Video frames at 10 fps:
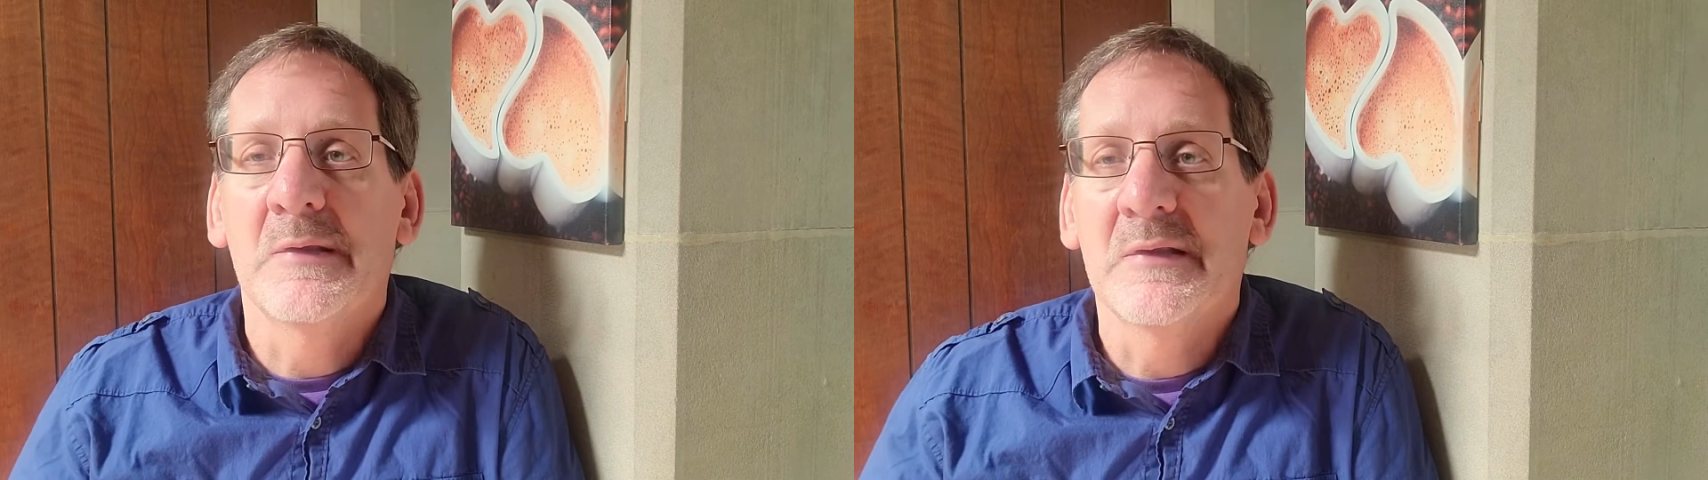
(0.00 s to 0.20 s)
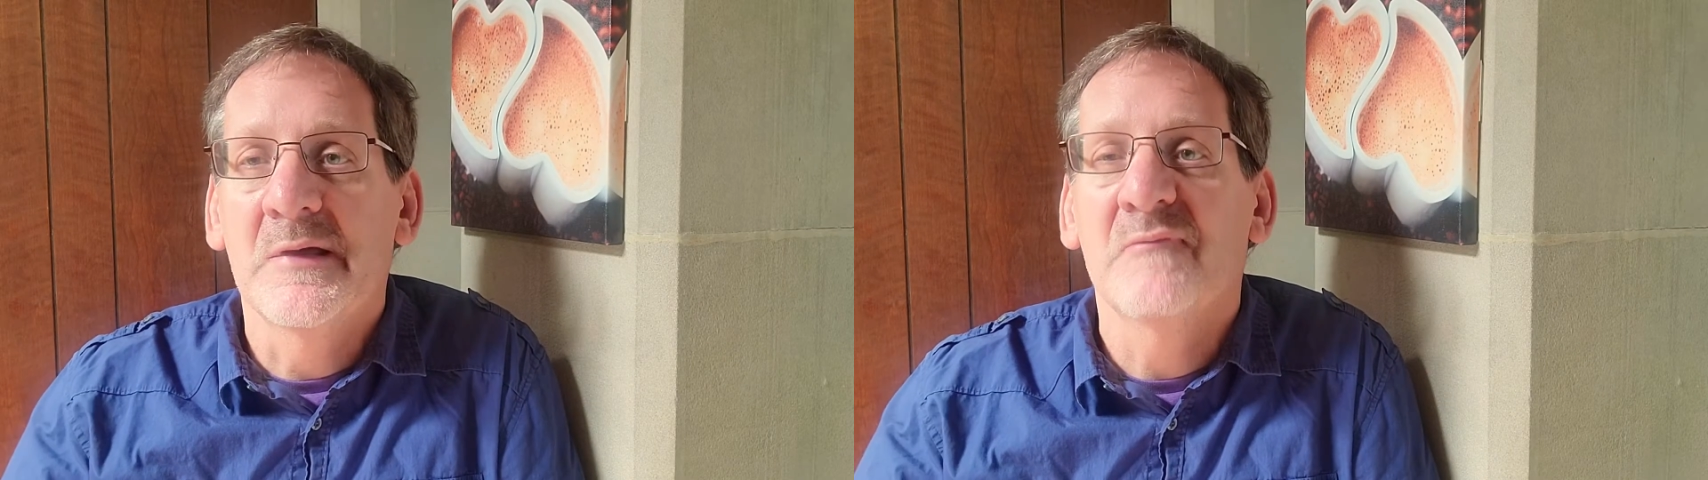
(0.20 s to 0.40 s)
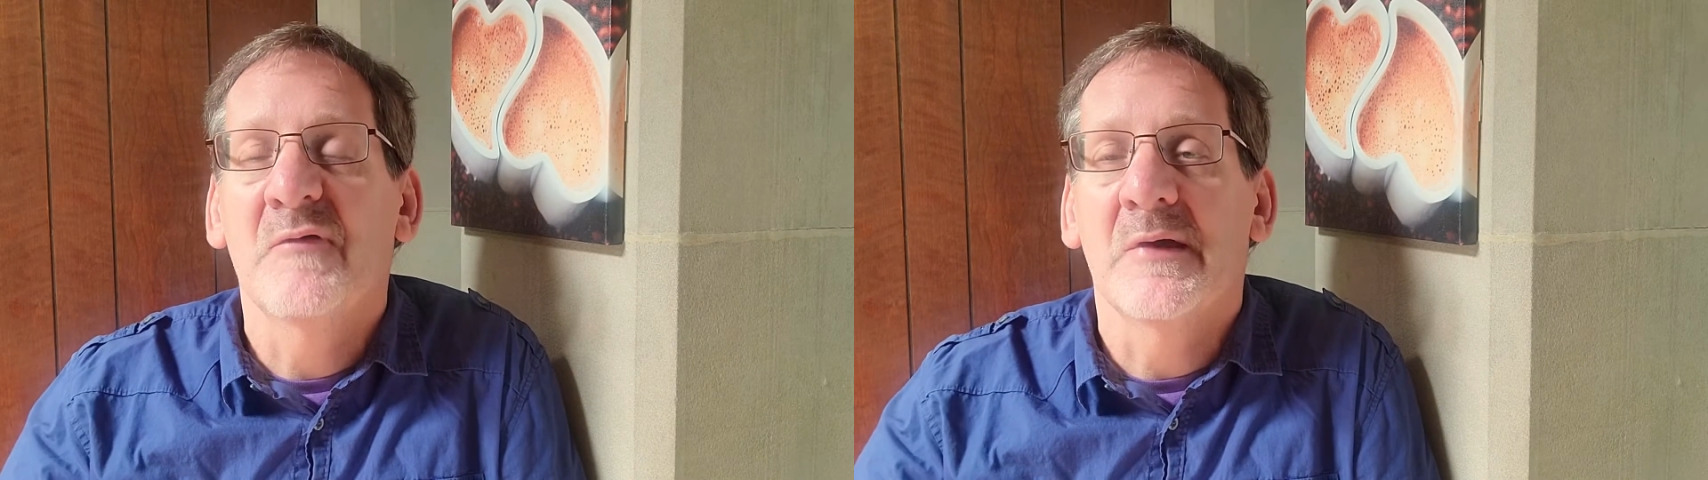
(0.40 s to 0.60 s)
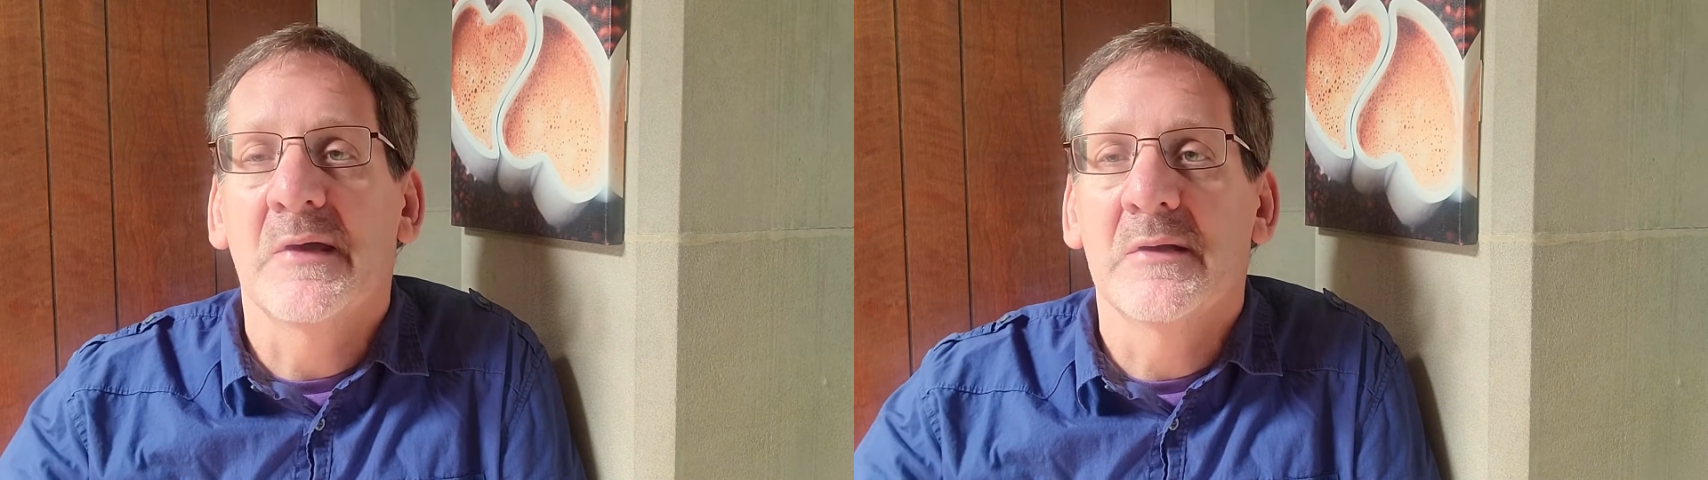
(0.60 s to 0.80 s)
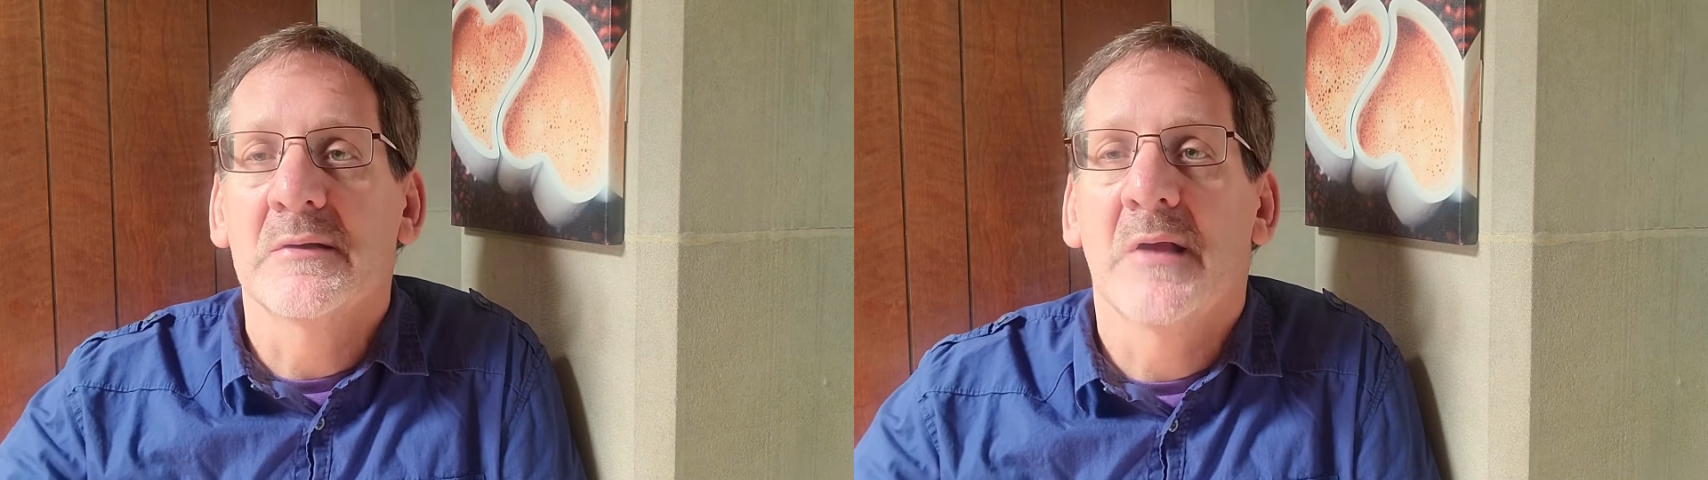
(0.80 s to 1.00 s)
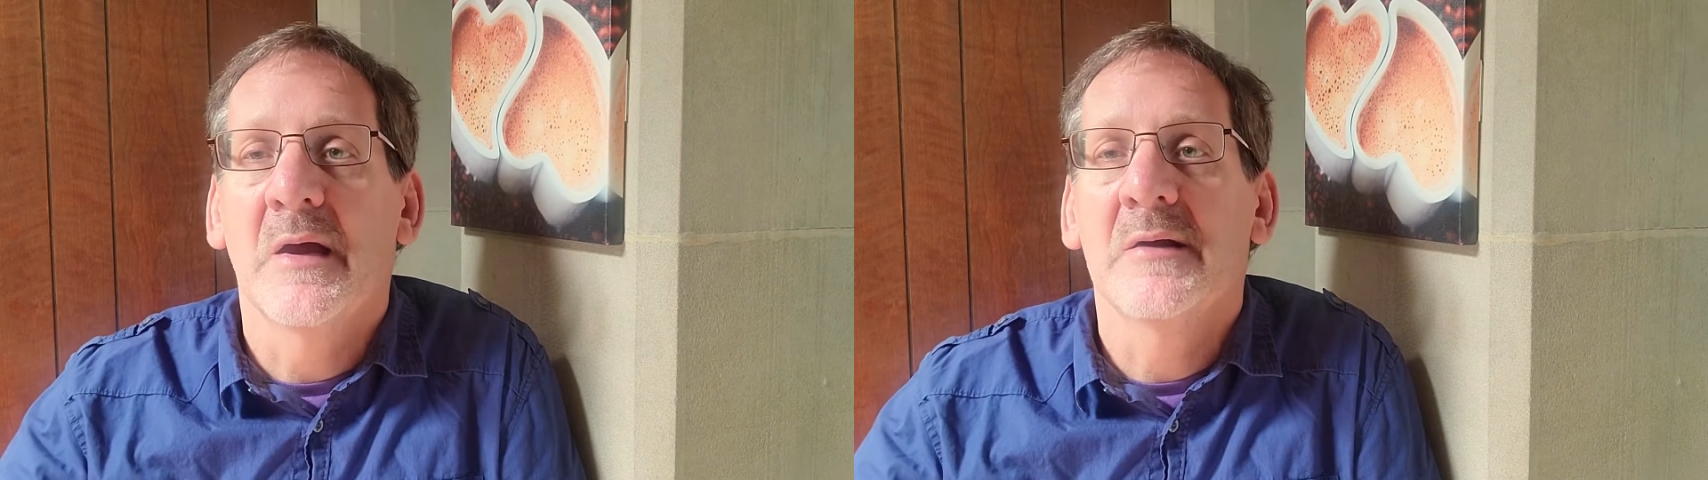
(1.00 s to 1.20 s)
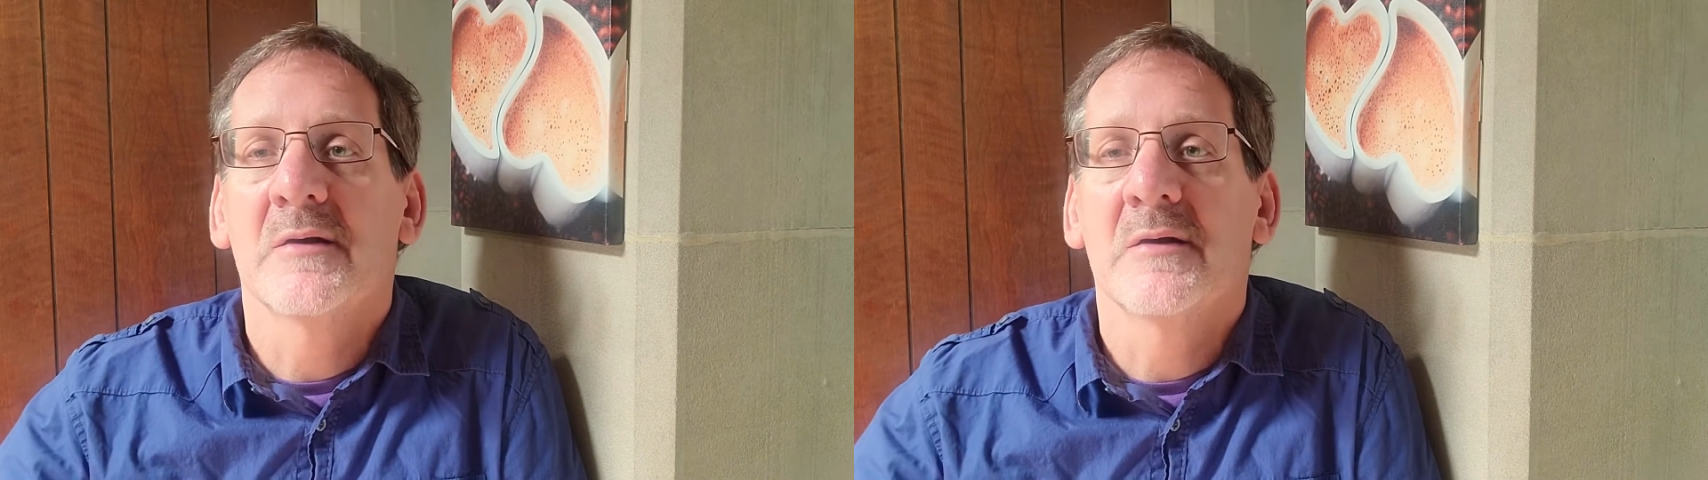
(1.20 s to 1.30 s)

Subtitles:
living in light